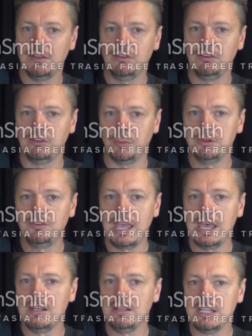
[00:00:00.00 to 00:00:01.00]
this is someone's
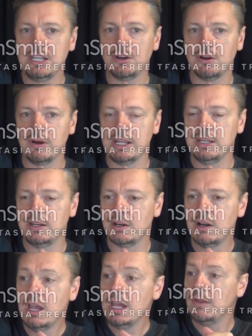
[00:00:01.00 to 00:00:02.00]
head and ear right
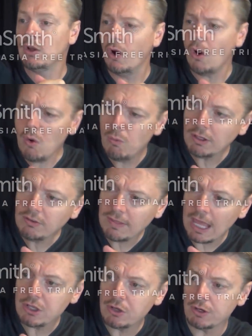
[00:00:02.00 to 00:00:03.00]
here, and they go, oh, what's
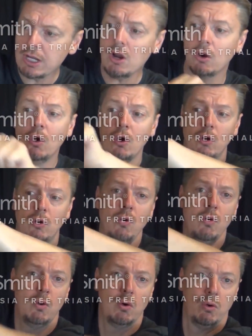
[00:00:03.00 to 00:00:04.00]
that in your ear?
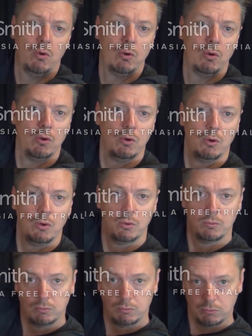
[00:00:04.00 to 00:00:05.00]
Ooh,
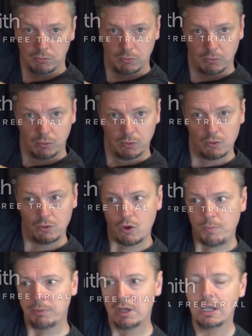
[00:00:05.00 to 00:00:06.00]

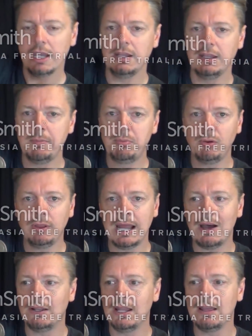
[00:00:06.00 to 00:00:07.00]
whoop, and they pull it
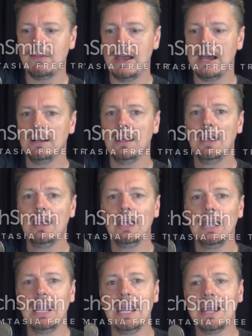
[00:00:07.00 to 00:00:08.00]
out like that,
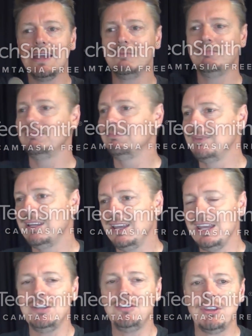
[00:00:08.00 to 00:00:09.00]
and
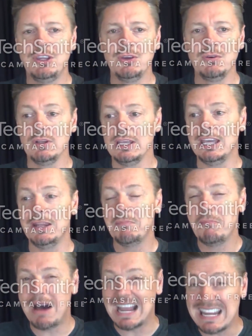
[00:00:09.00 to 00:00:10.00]
it's cute. It
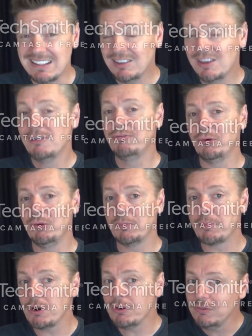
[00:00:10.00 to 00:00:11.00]
might fool the
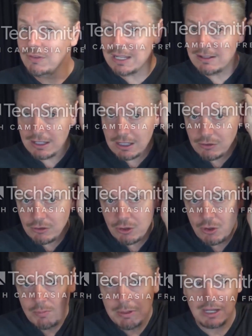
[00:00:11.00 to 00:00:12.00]
person they did it
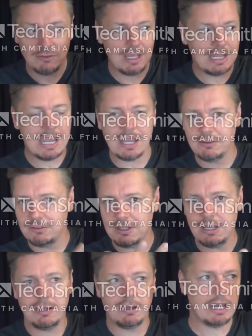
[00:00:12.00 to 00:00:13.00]
to because they can't
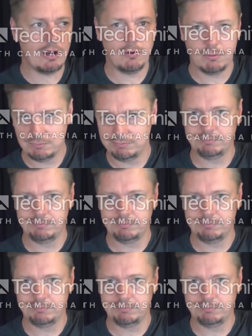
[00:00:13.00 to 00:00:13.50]
see how